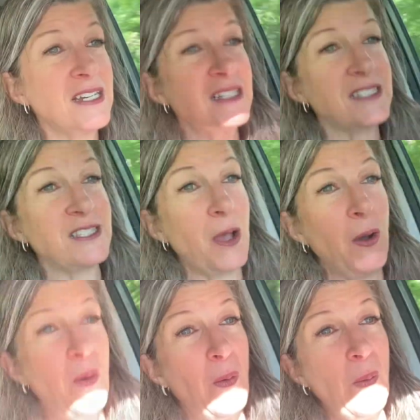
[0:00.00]

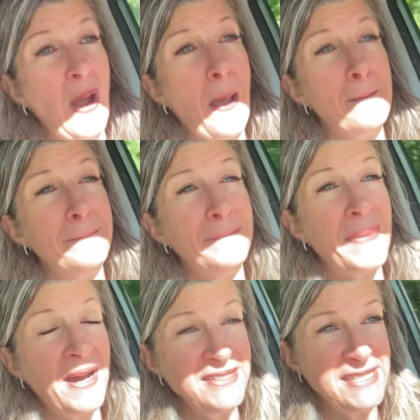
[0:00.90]
So
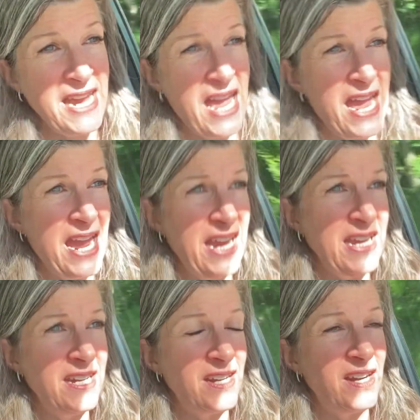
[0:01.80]

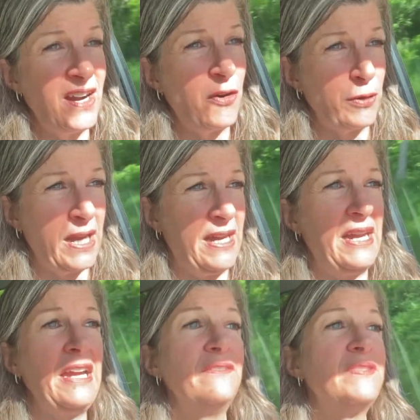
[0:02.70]
Monday
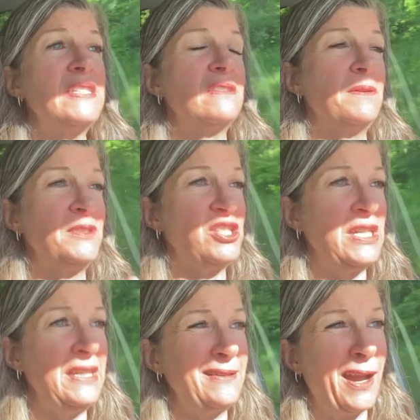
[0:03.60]
arrives, the
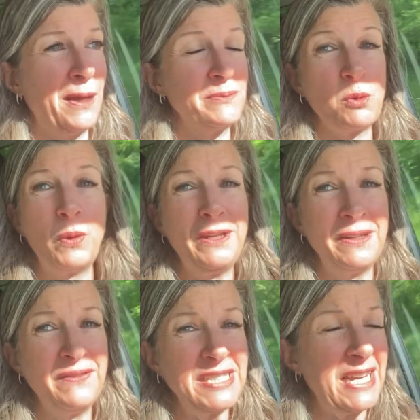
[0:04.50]
machine comes, we
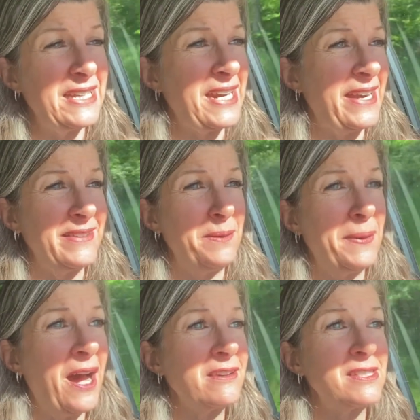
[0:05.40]
don't even take it out of the
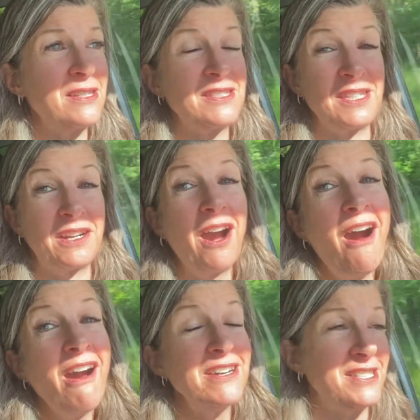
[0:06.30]
box because the
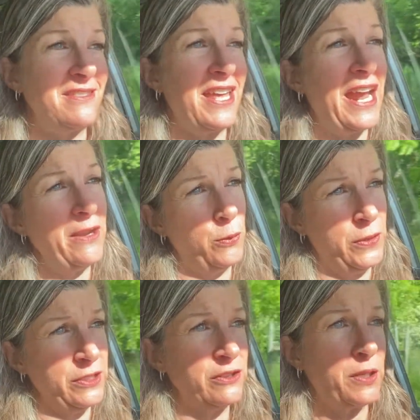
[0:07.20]
cart that I
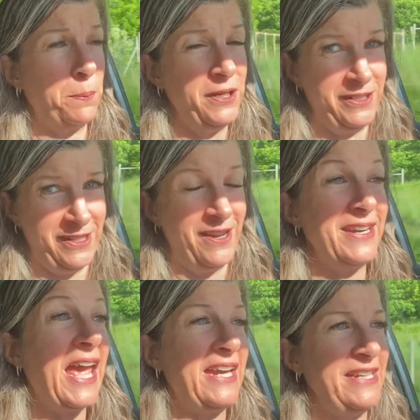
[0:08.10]
ordered to put it
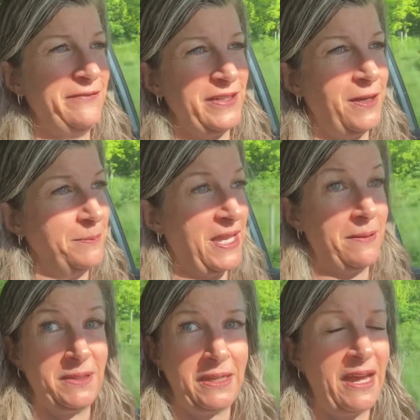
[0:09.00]
on hadn't even come yet.
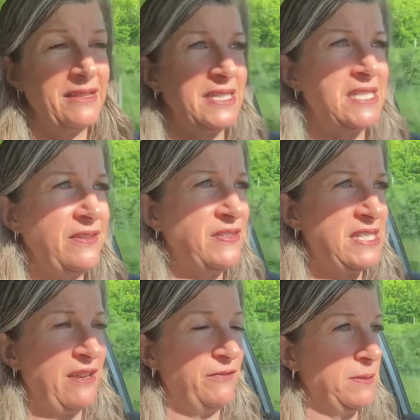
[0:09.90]
I'm like, oh, let's leave it
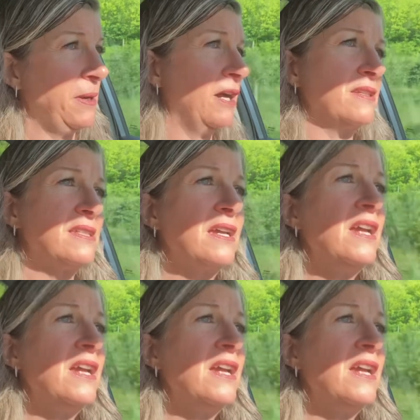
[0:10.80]
safe in the box.